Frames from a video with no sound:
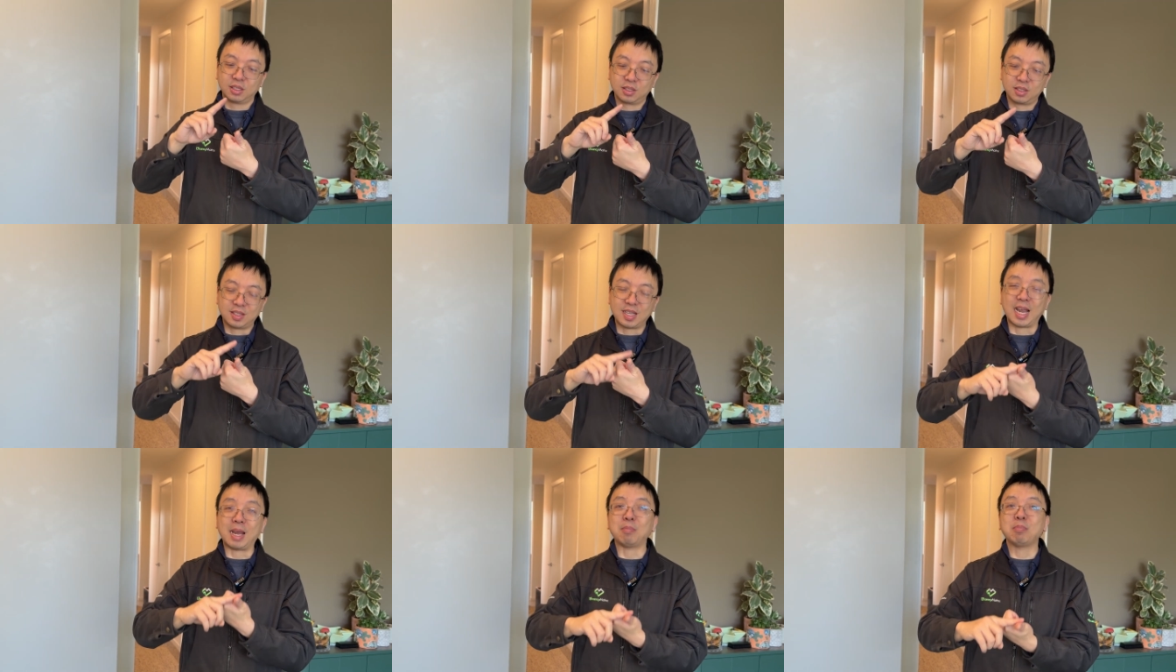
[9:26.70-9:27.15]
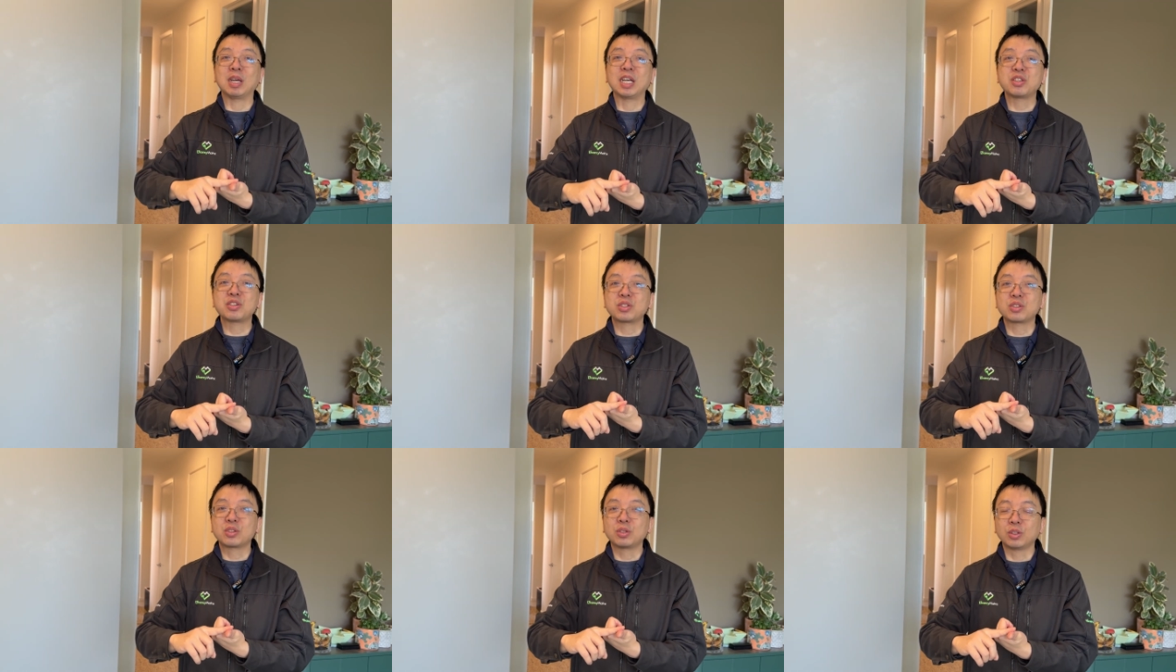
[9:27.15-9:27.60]

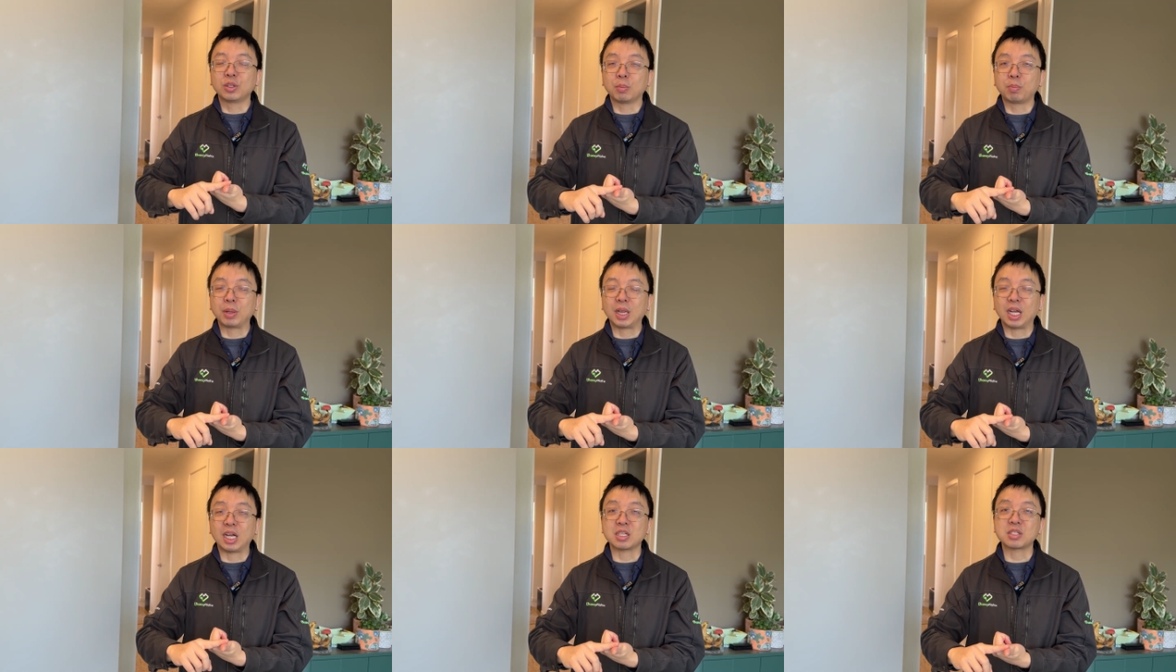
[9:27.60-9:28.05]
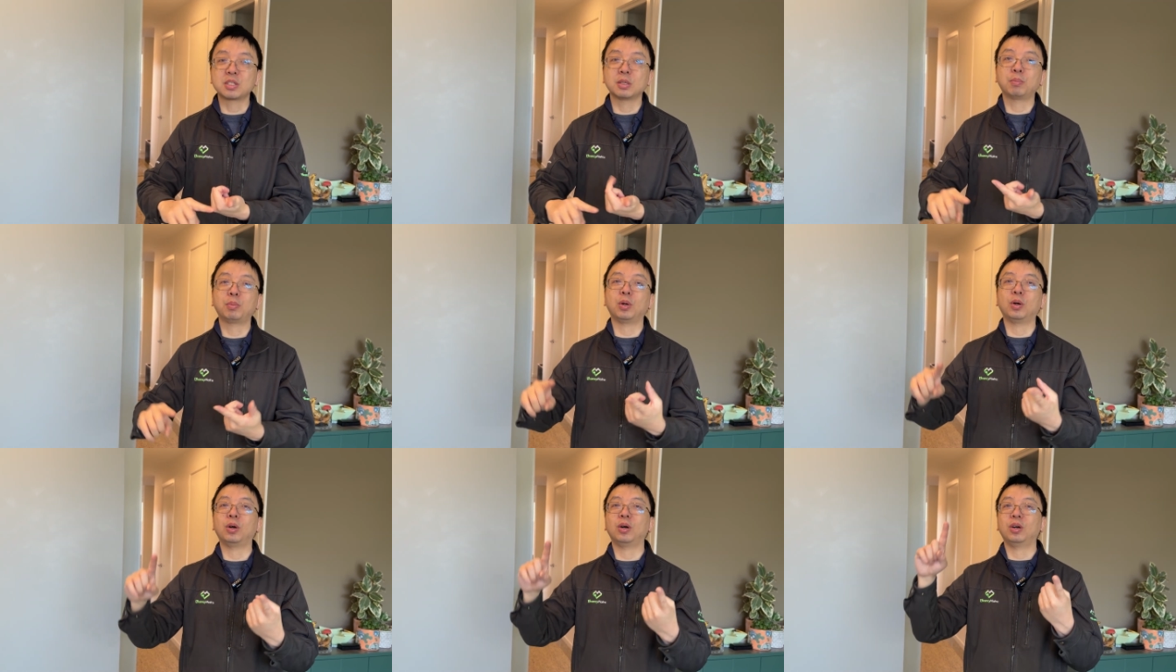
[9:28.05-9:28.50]
damage to the
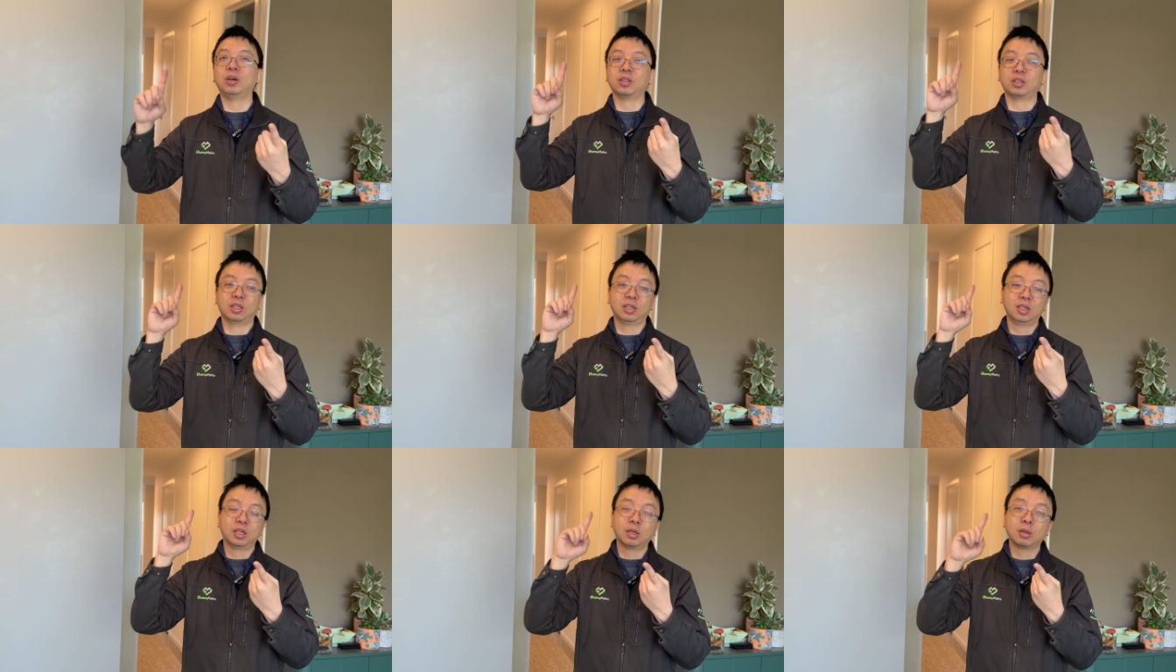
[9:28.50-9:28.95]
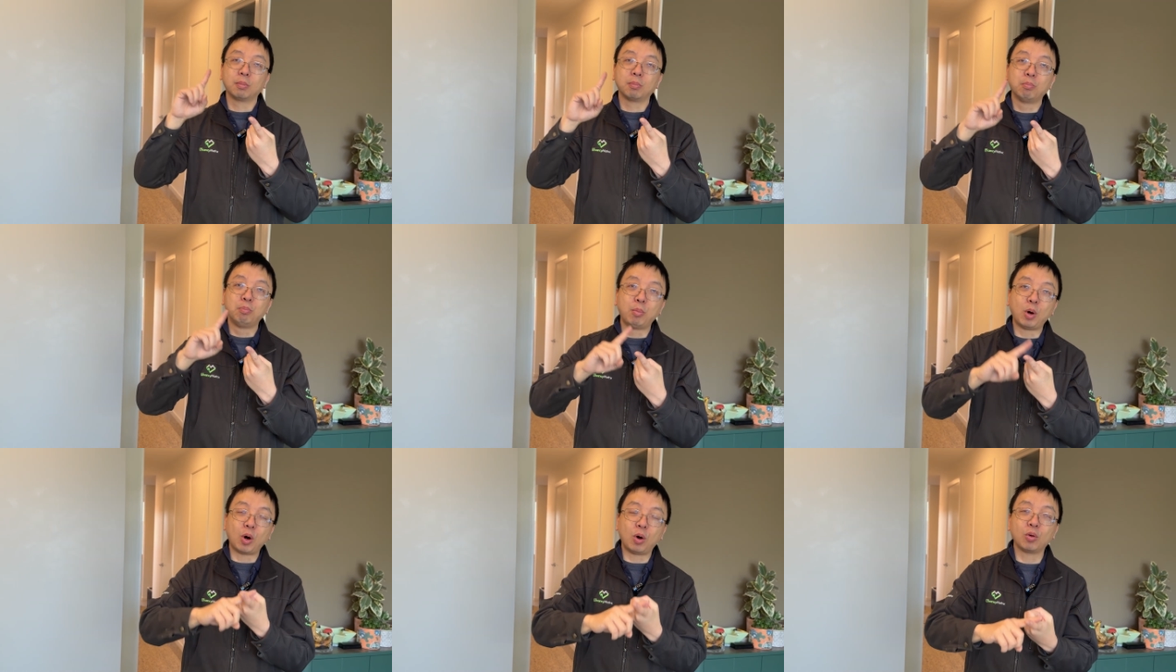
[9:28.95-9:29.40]
plasterboard,
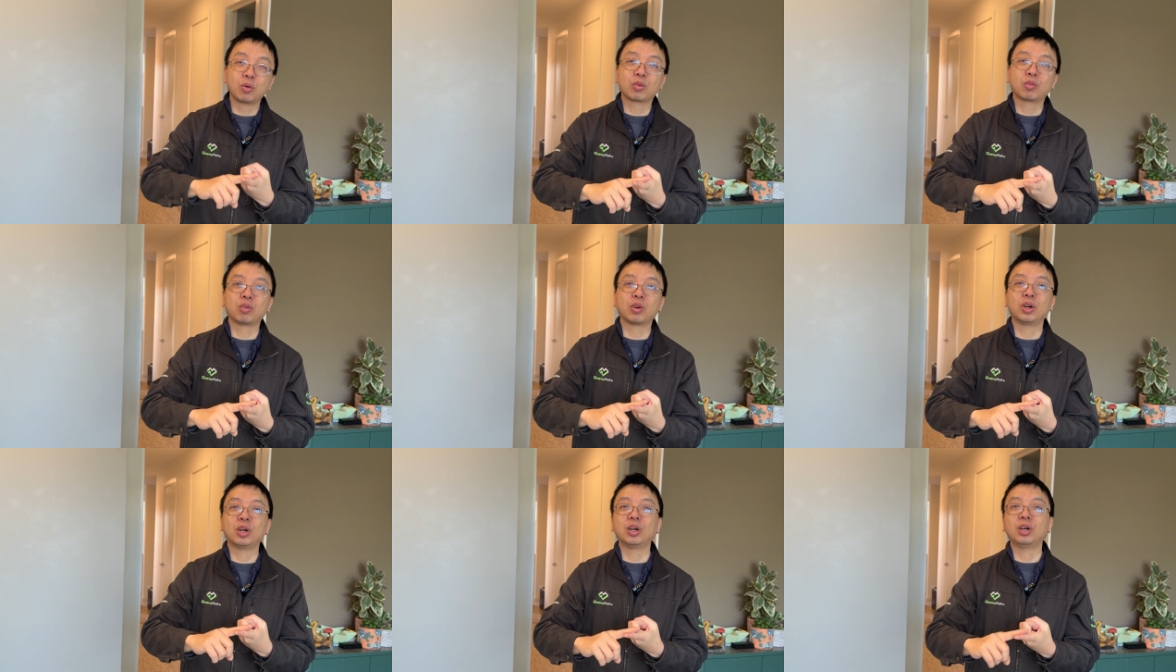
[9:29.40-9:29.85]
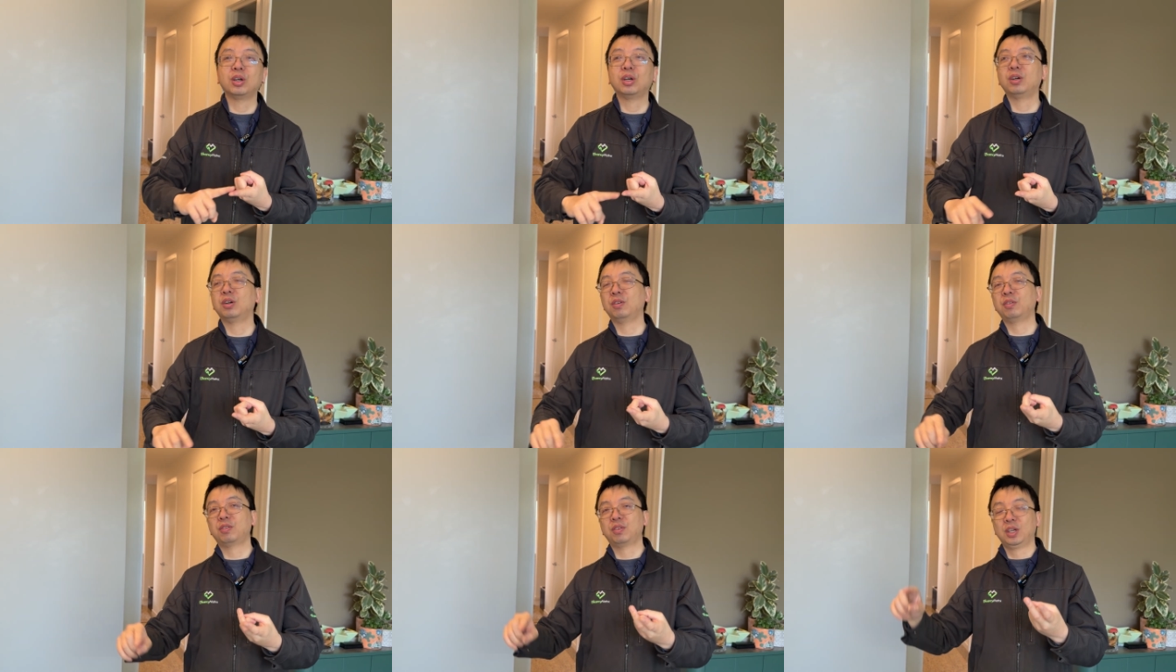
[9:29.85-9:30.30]
mold
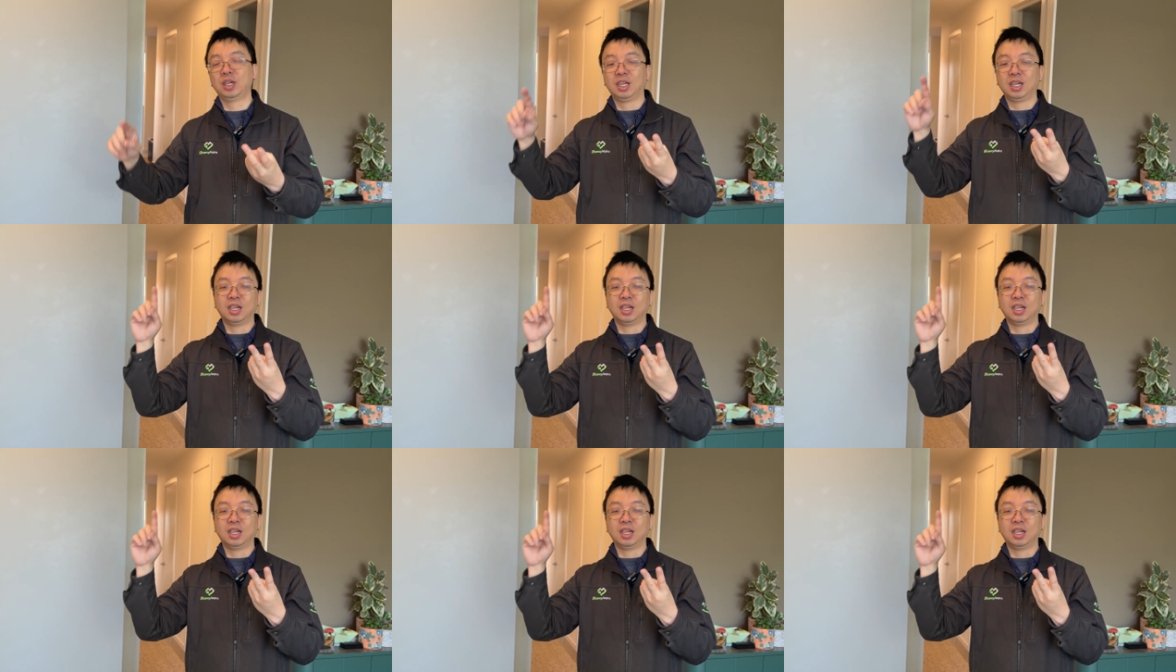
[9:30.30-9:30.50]
growth,